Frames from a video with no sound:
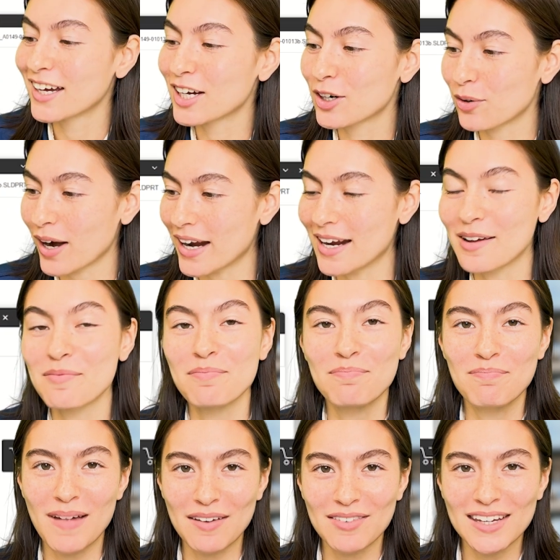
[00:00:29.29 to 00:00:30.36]
Great,
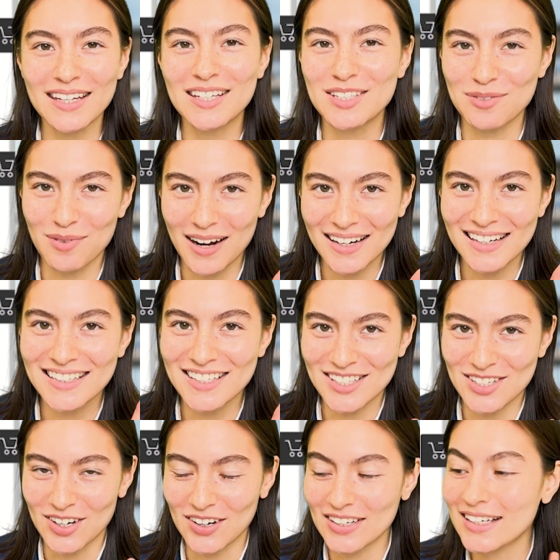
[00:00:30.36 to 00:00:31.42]
meviy is ready to
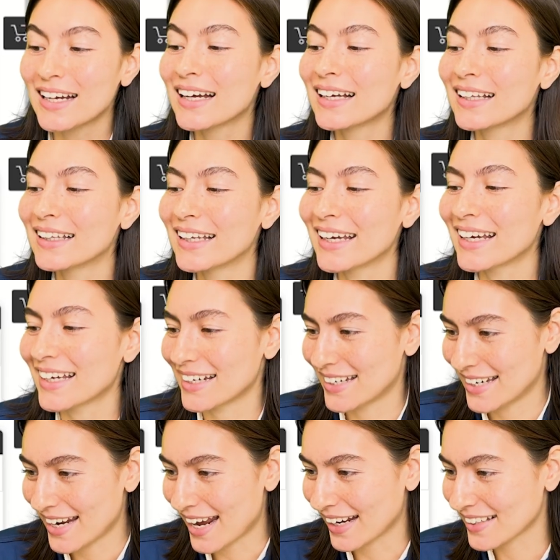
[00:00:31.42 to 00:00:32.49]
start. Click
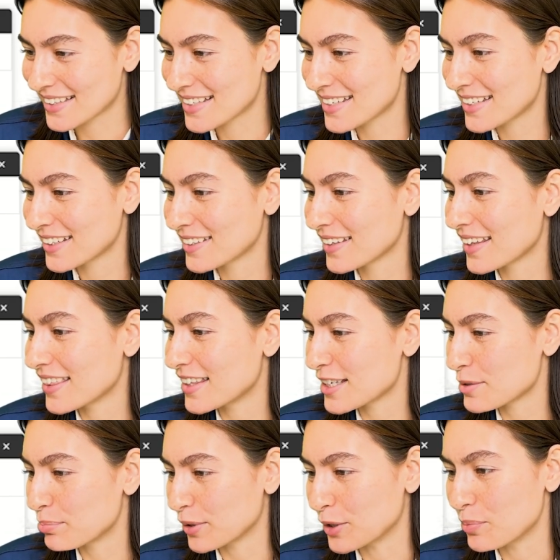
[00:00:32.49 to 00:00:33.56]
Next,
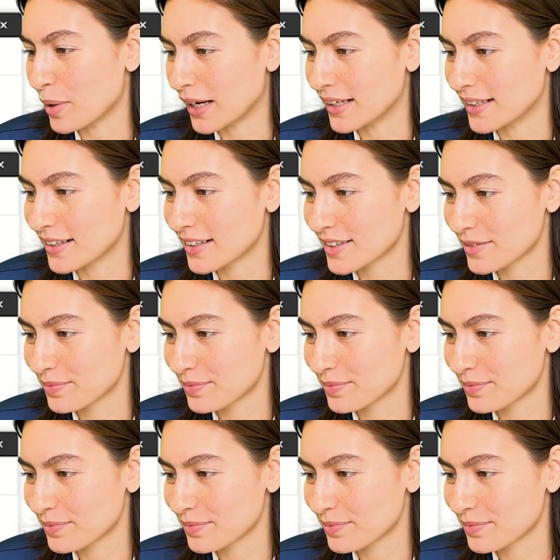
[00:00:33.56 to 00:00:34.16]
this blue button.